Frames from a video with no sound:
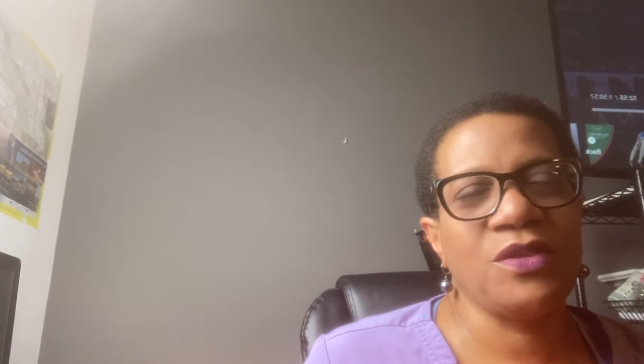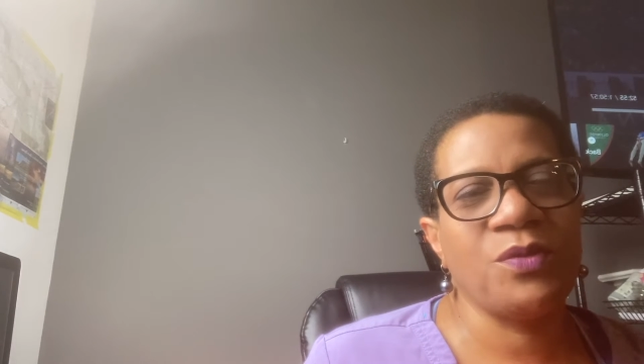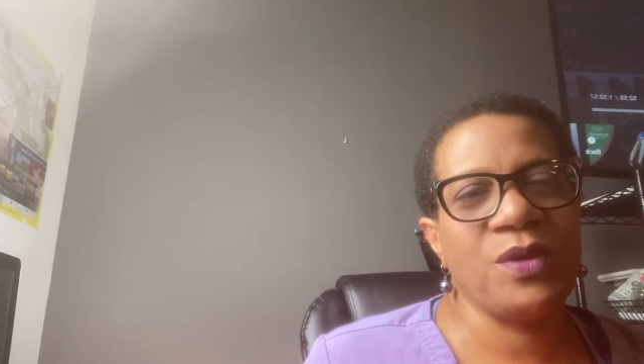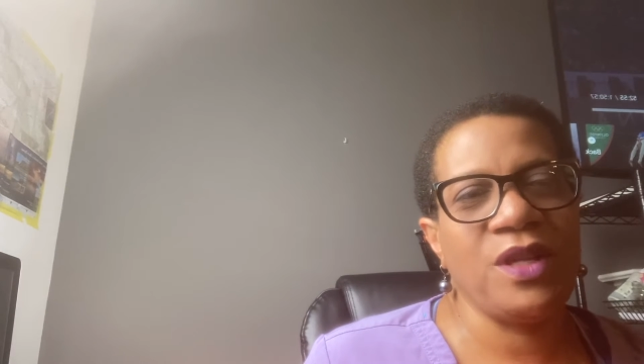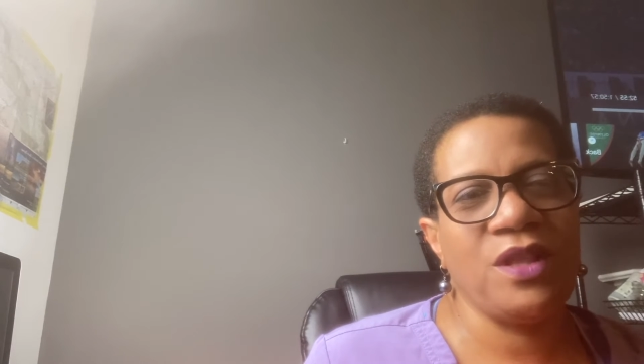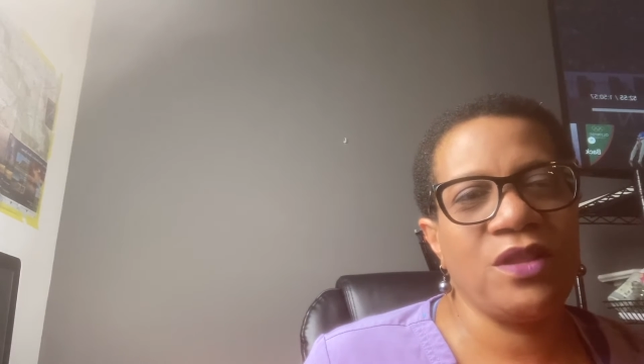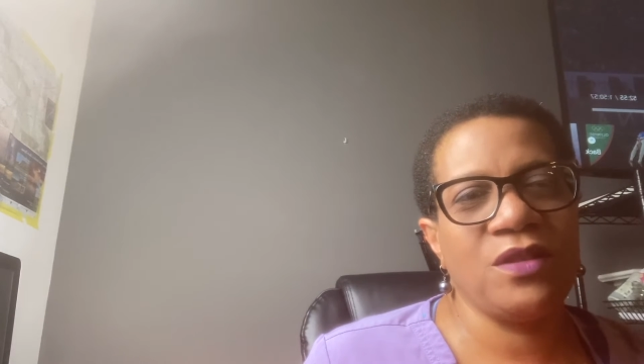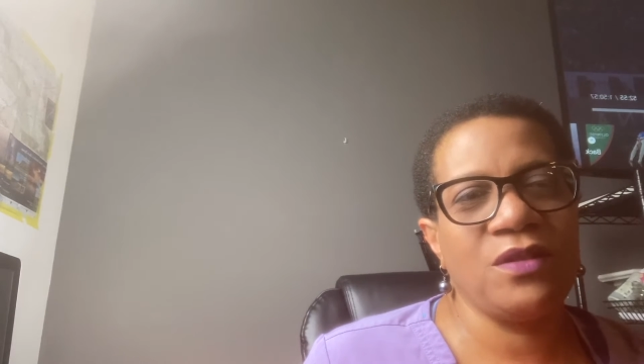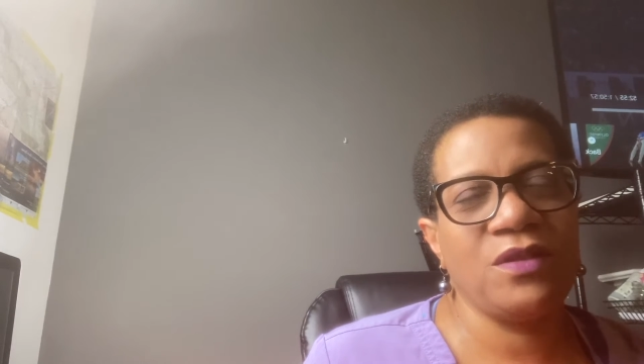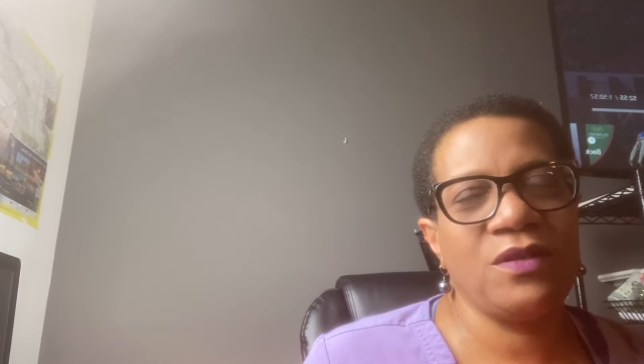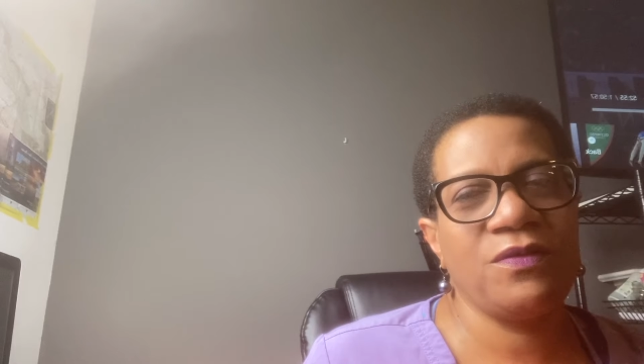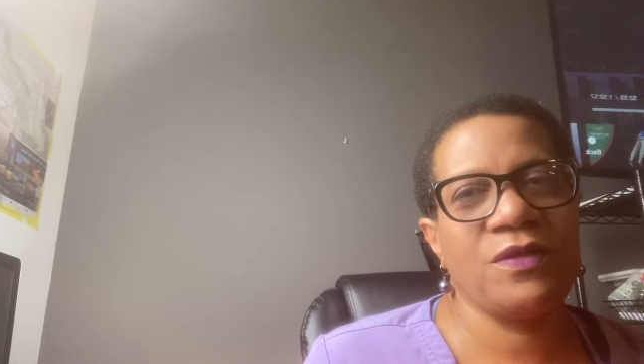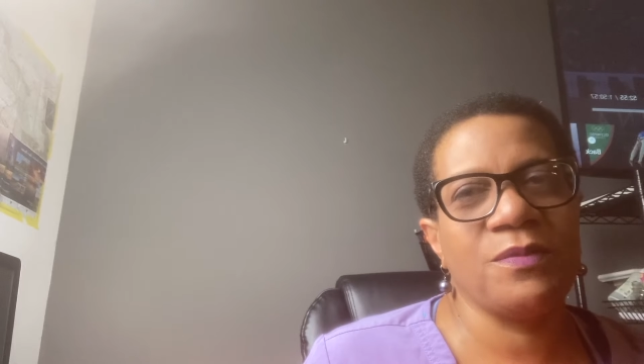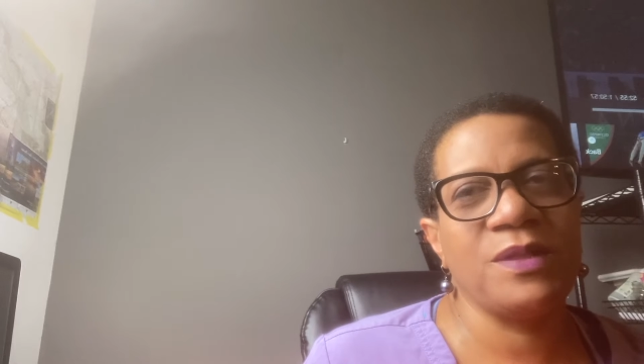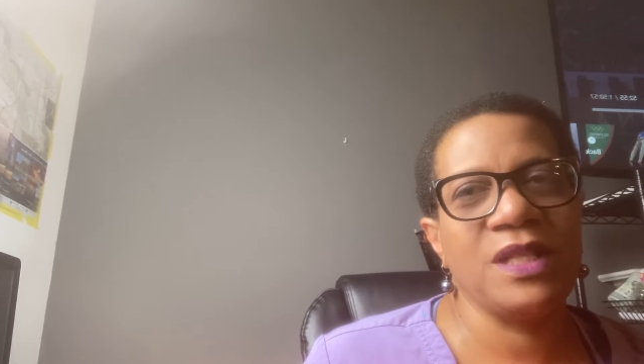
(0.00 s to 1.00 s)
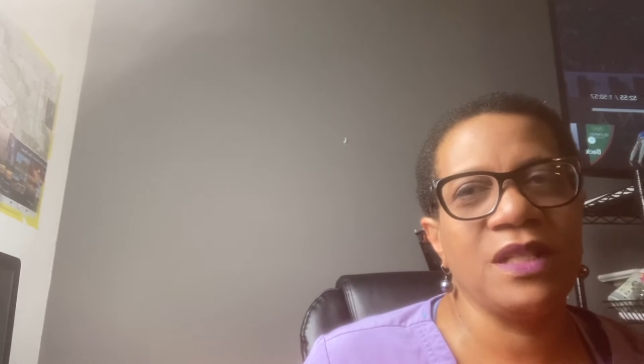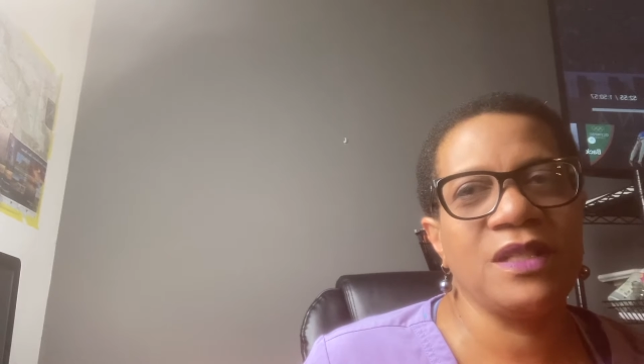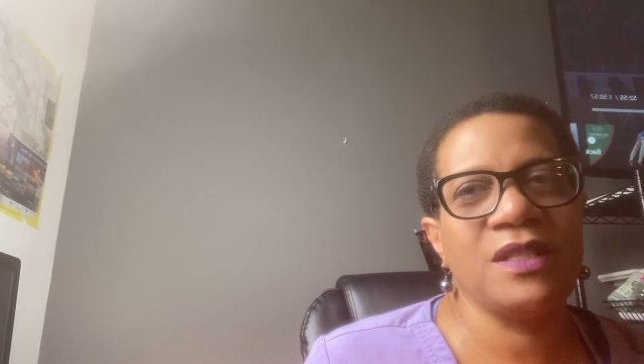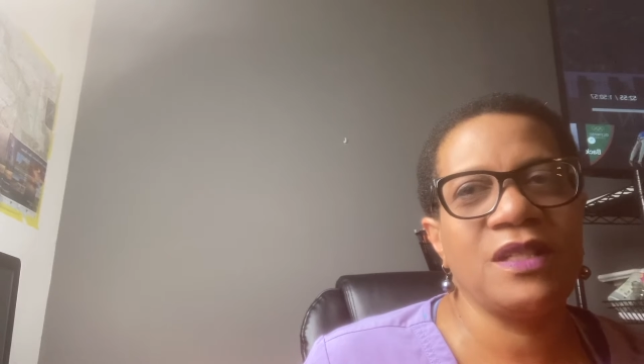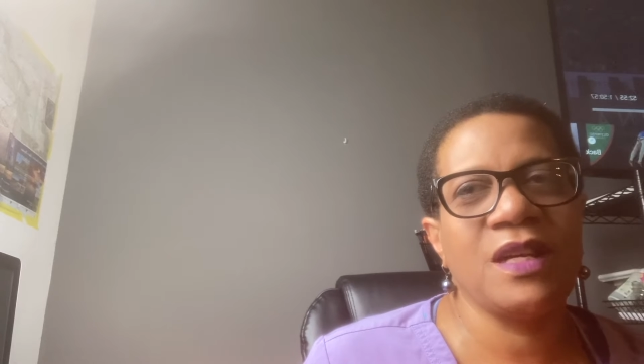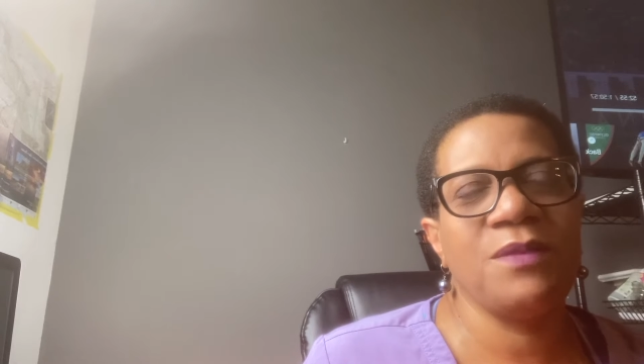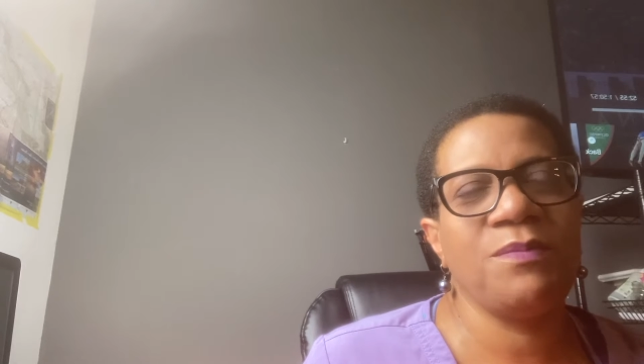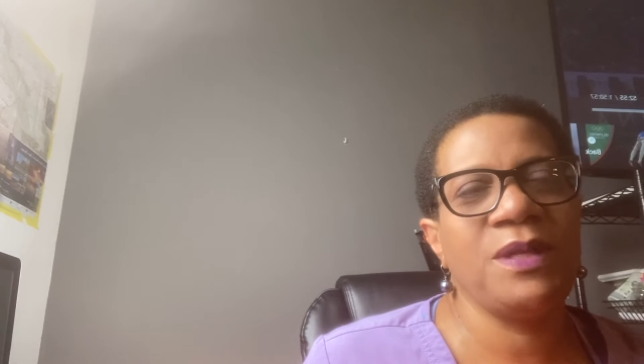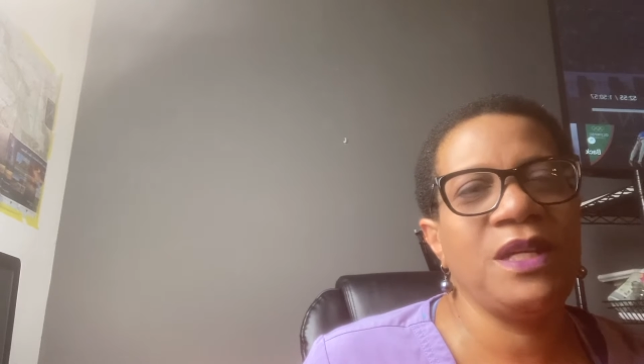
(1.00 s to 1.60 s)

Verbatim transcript: 23rd from 6 to 9